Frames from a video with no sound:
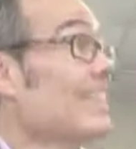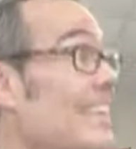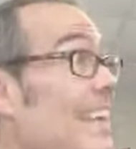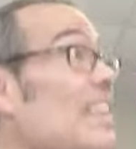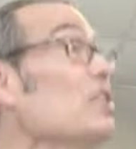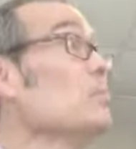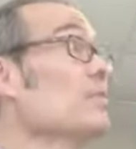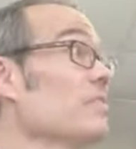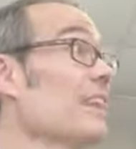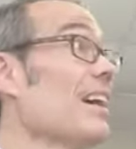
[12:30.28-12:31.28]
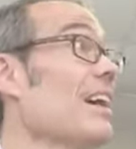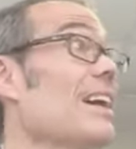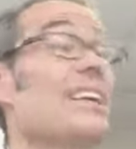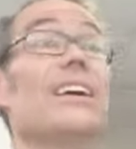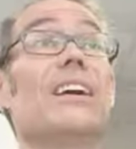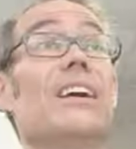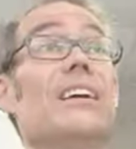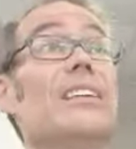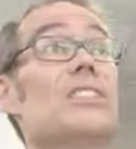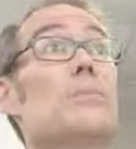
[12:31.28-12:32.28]
kingdom of God
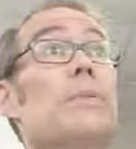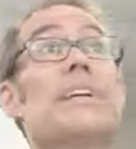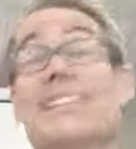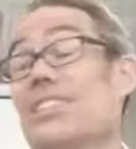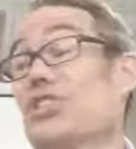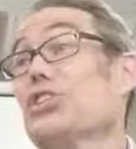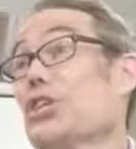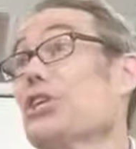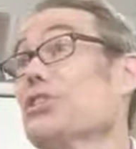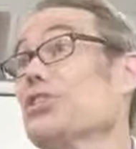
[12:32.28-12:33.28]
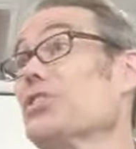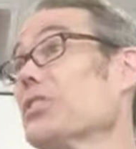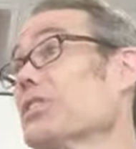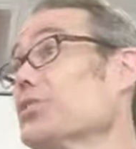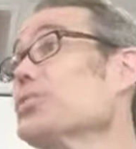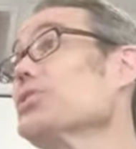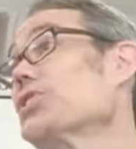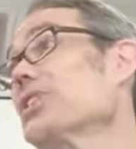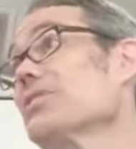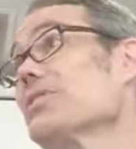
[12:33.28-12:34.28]
is the place, it's the church. It's where
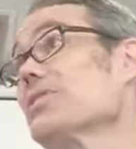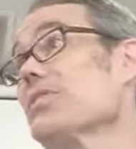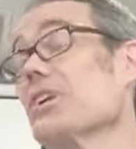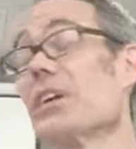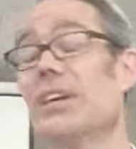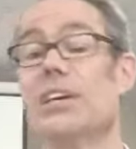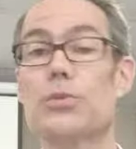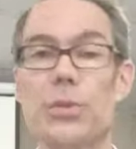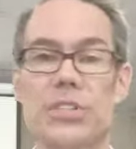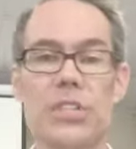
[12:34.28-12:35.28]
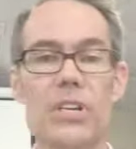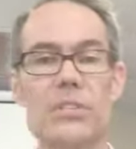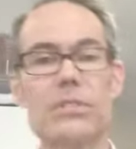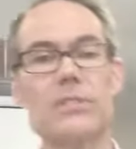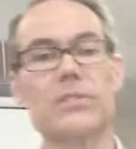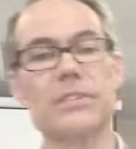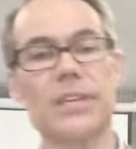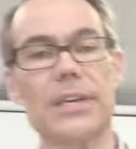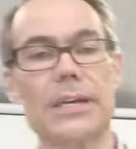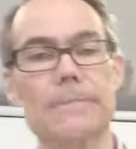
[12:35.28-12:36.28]
Jesus is
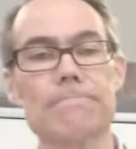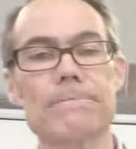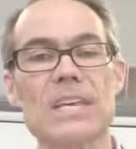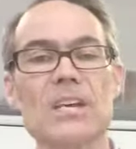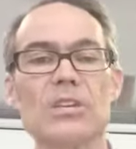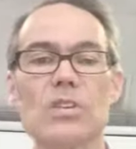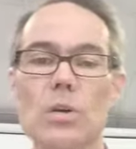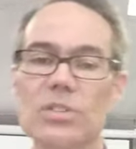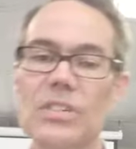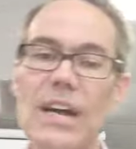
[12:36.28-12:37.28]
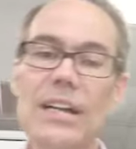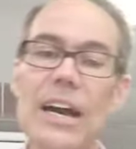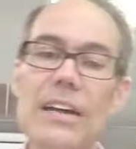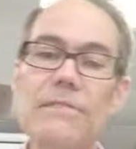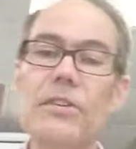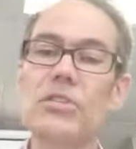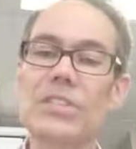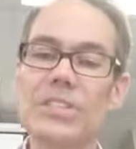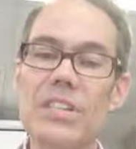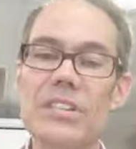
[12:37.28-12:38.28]
king. So it's not God first,
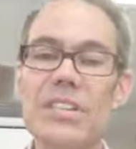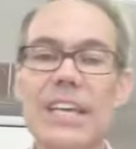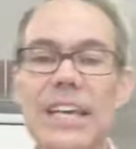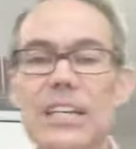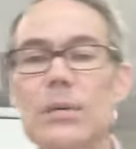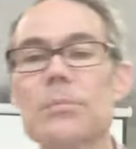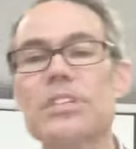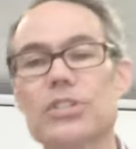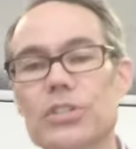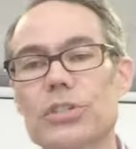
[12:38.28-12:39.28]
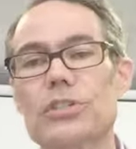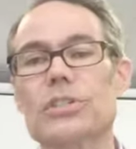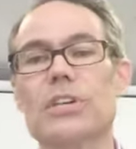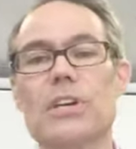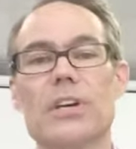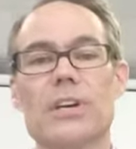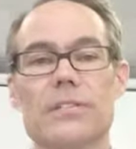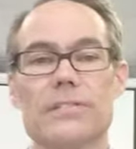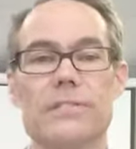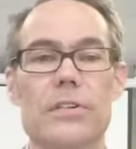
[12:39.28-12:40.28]
it's his kingdom, the church
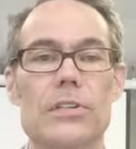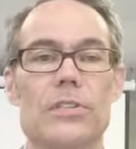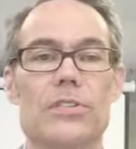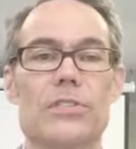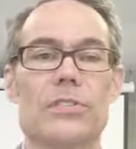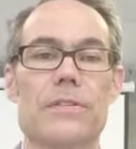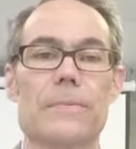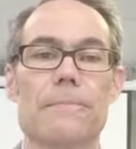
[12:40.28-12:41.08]
first.